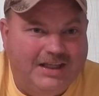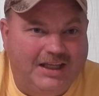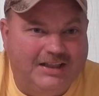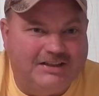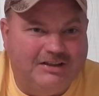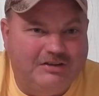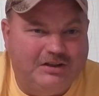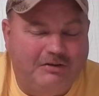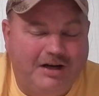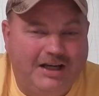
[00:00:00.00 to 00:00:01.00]
And so
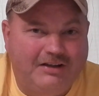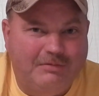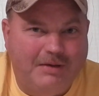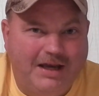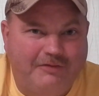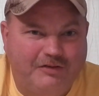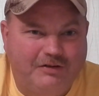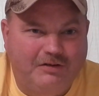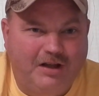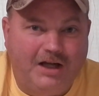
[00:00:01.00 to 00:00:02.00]
she ran to the
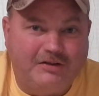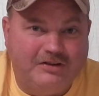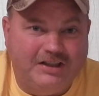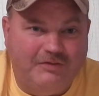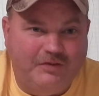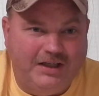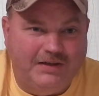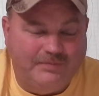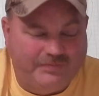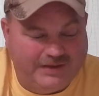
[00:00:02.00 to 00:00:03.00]
bathroom and locked herself
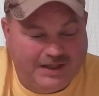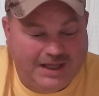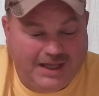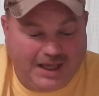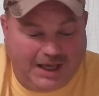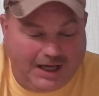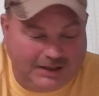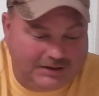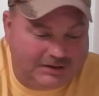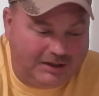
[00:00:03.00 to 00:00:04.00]
in.
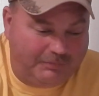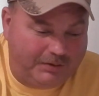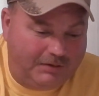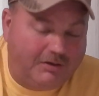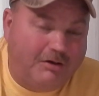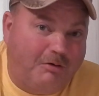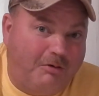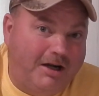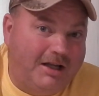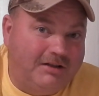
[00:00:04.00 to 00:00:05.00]
I just step up and go
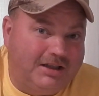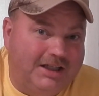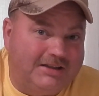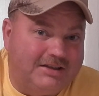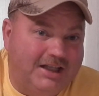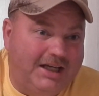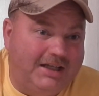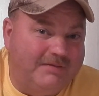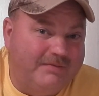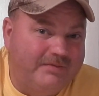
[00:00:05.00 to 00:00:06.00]
around and get the
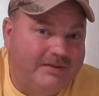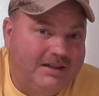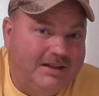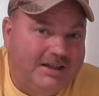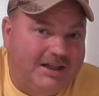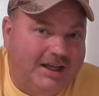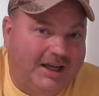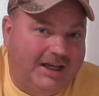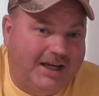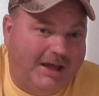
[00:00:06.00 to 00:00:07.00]
snake.
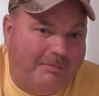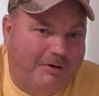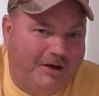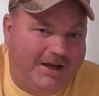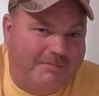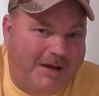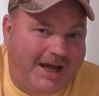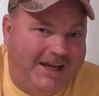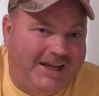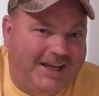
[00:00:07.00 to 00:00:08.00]
And then I put it in a
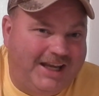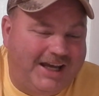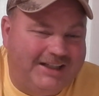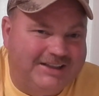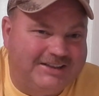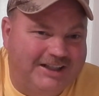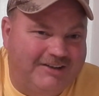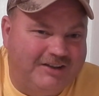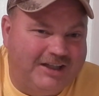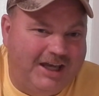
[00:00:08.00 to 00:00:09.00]
bag and I just sat
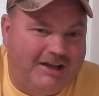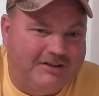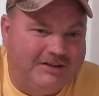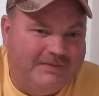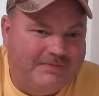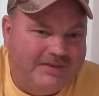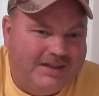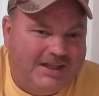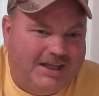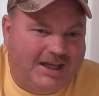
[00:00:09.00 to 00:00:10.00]
on the couch.
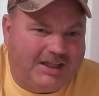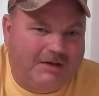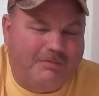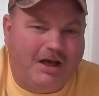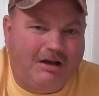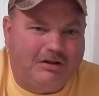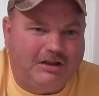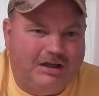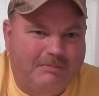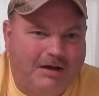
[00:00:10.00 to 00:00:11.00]
I give the all
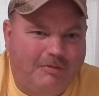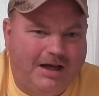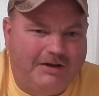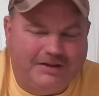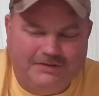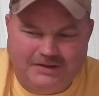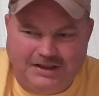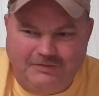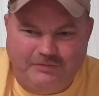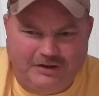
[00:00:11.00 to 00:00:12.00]
clear, my wife comes
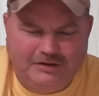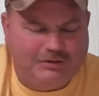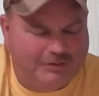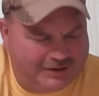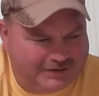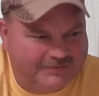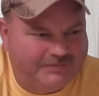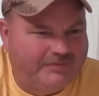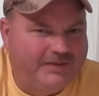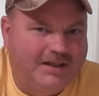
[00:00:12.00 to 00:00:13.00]
in. First question,
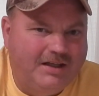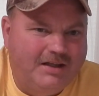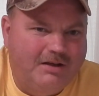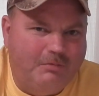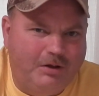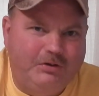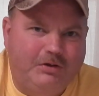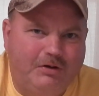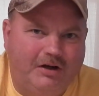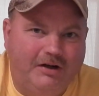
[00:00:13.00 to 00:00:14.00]
what'd you
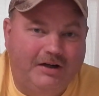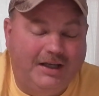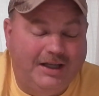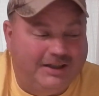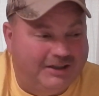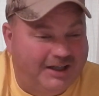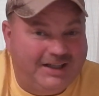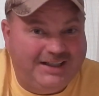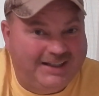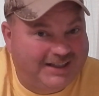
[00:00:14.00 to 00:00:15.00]
do to her? I said,
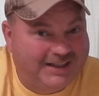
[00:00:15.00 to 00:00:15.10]
honey,